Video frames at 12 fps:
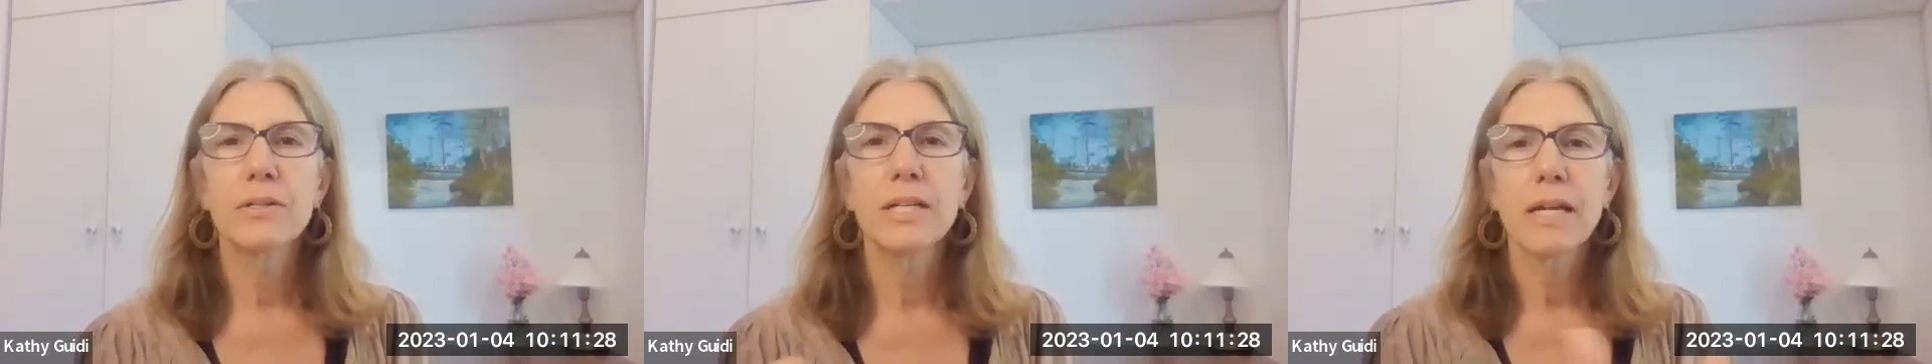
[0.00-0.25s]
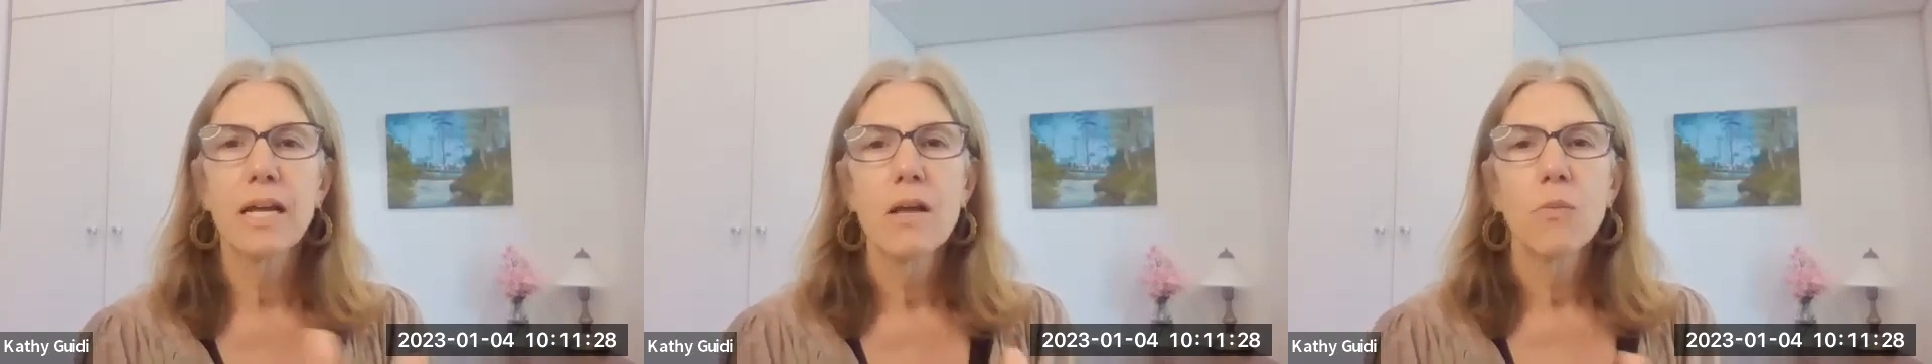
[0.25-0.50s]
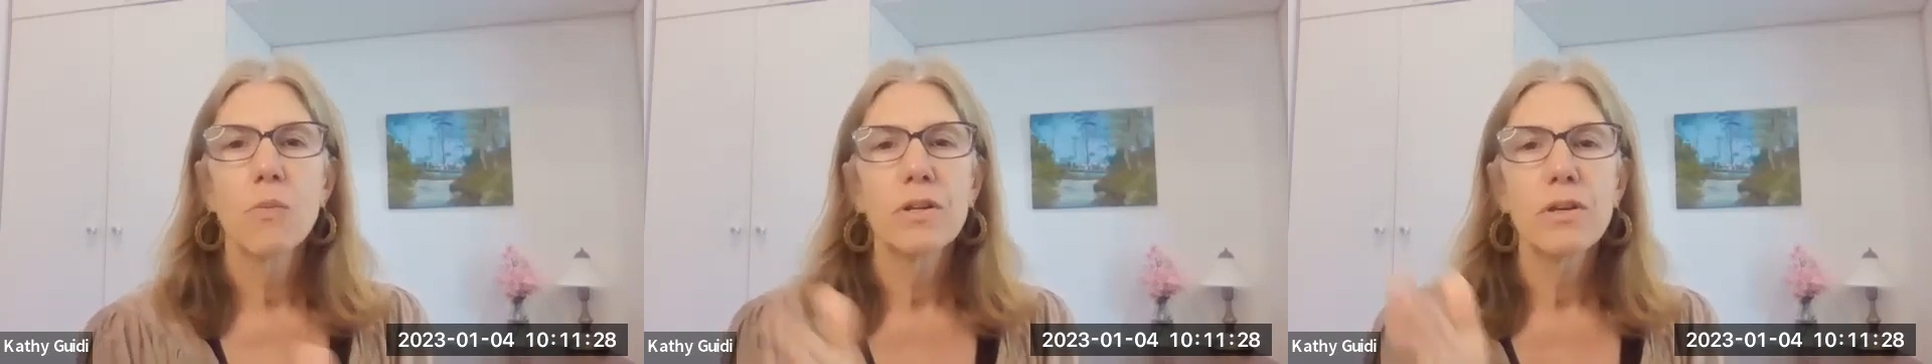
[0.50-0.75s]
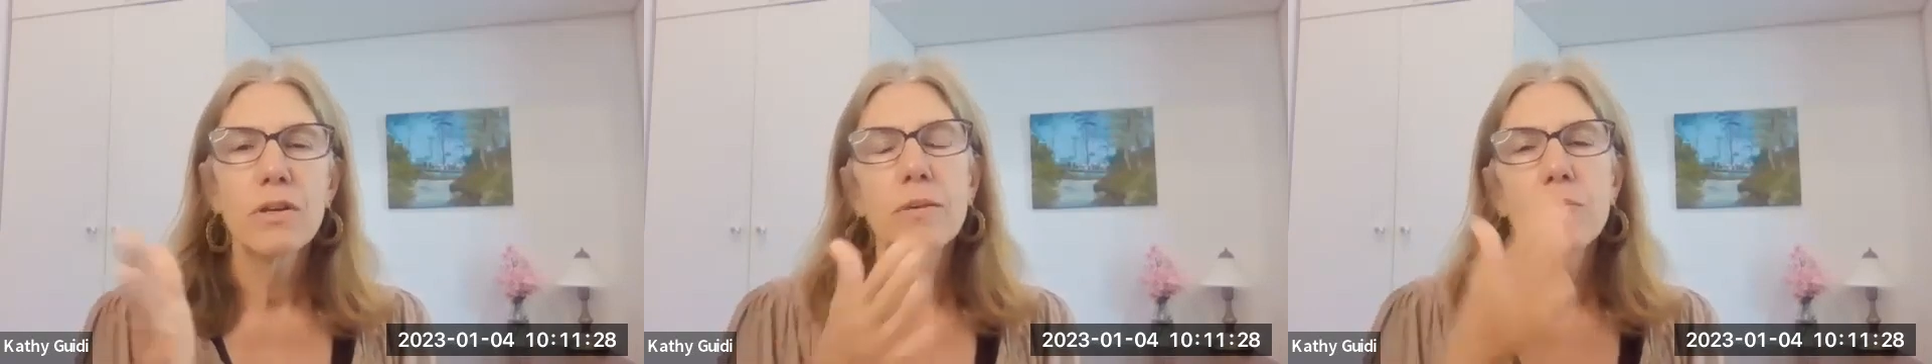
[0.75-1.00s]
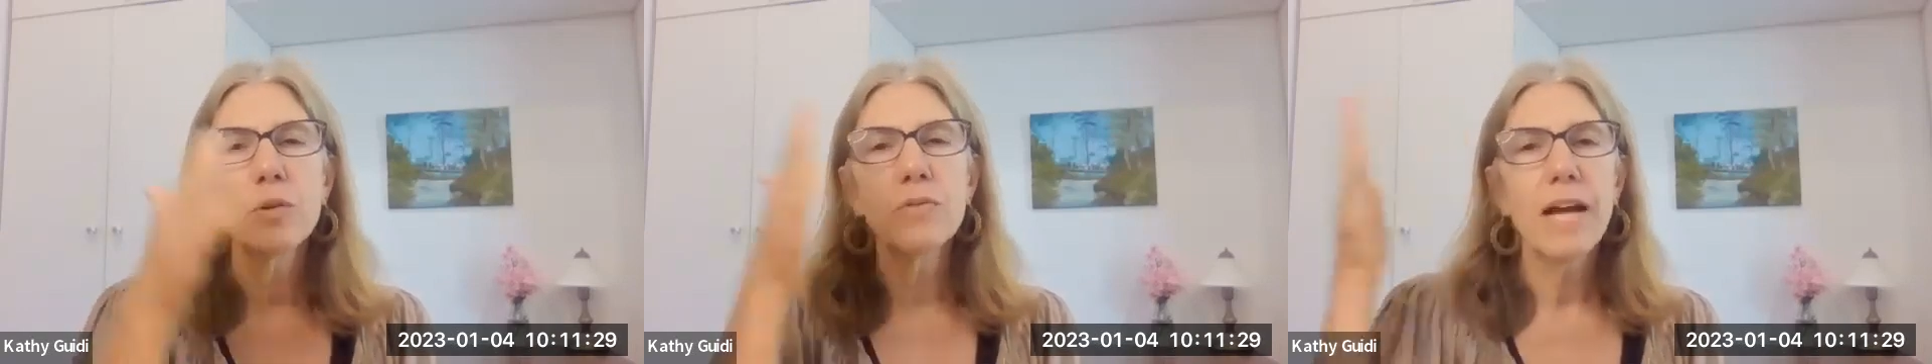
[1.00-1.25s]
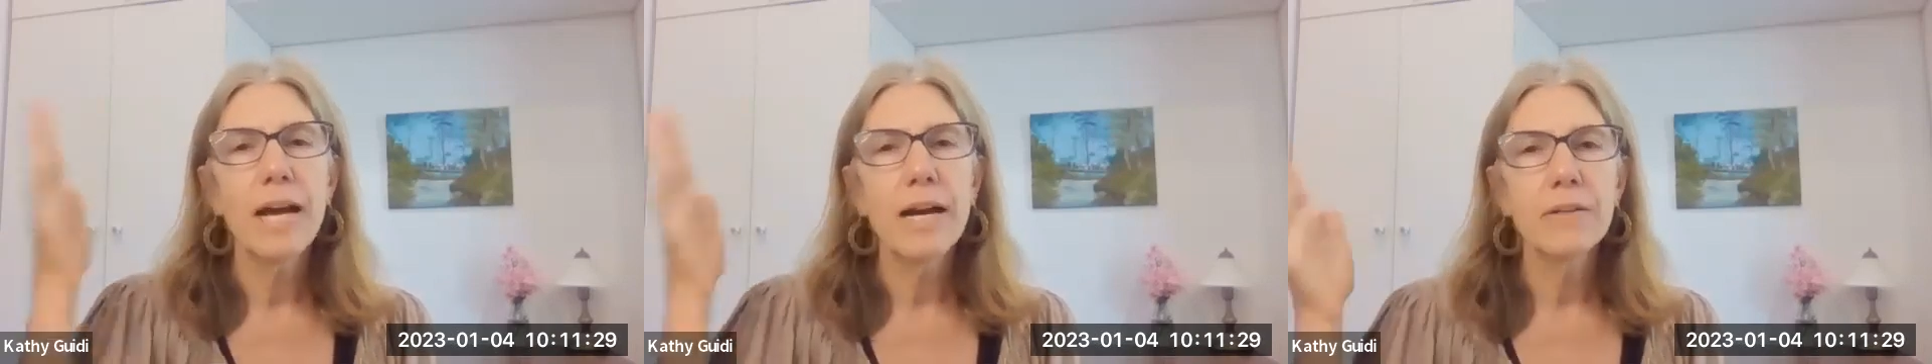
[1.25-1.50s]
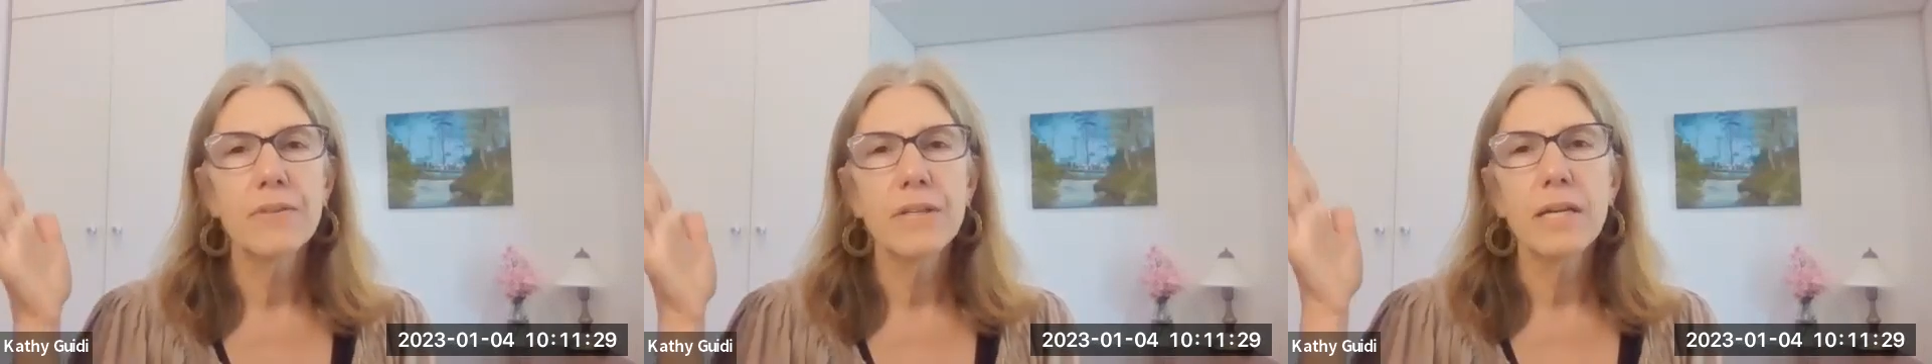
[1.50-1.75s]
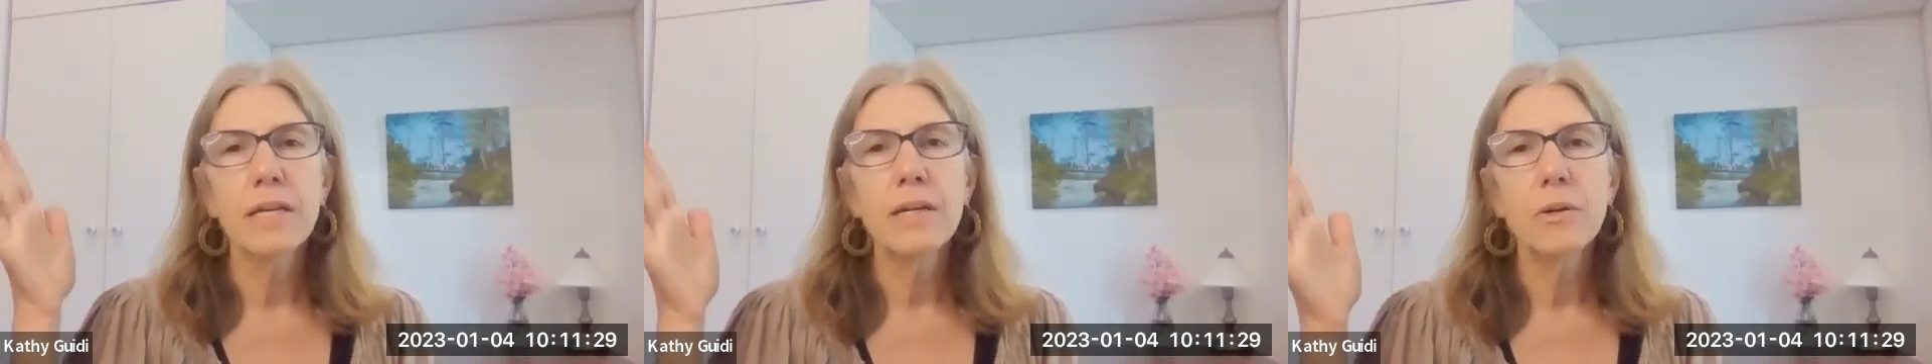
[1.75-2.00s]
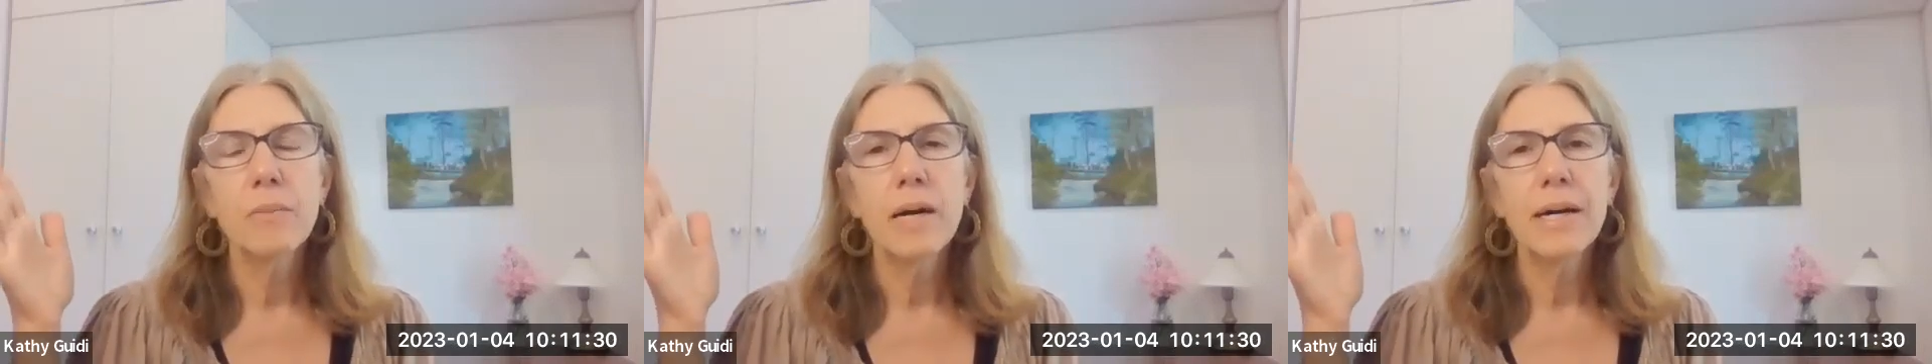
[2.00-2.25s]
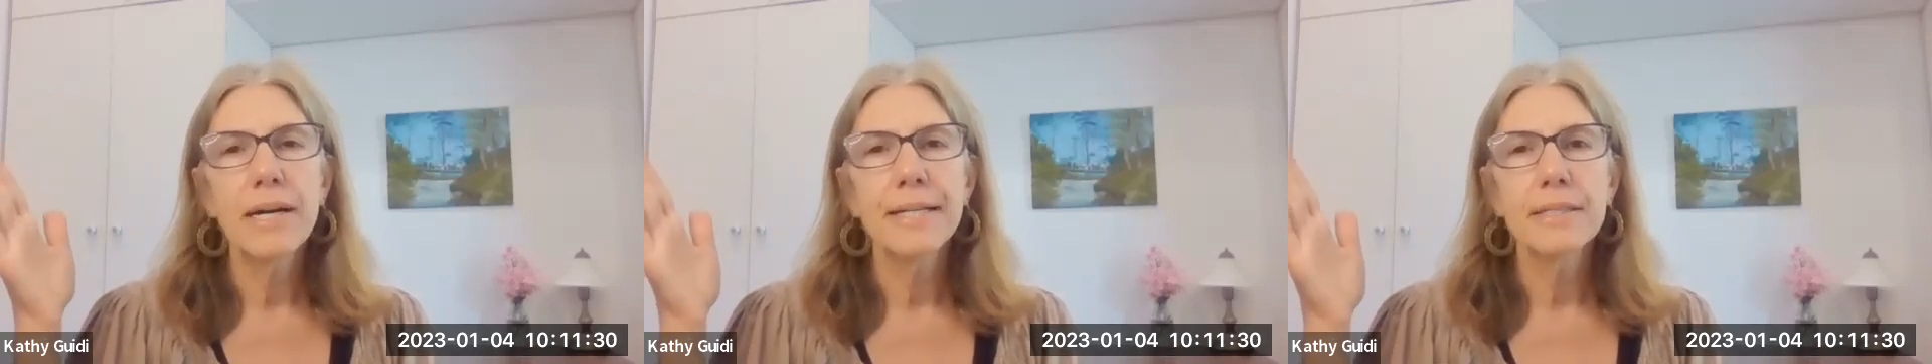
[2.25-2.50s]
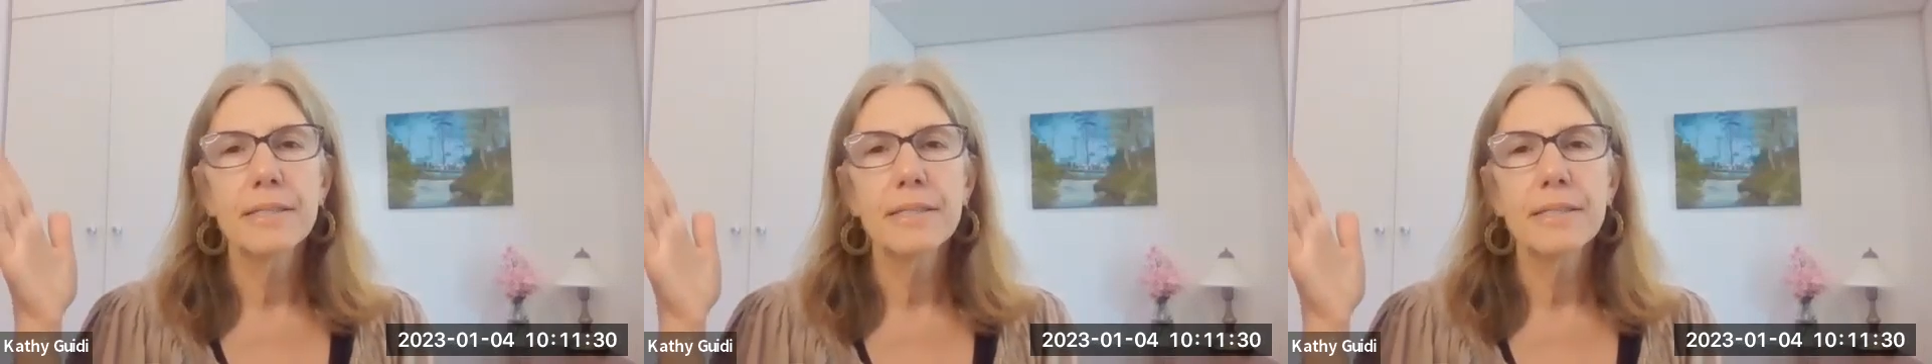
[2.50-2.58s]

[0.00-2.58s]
like when you can move out of the ego mind.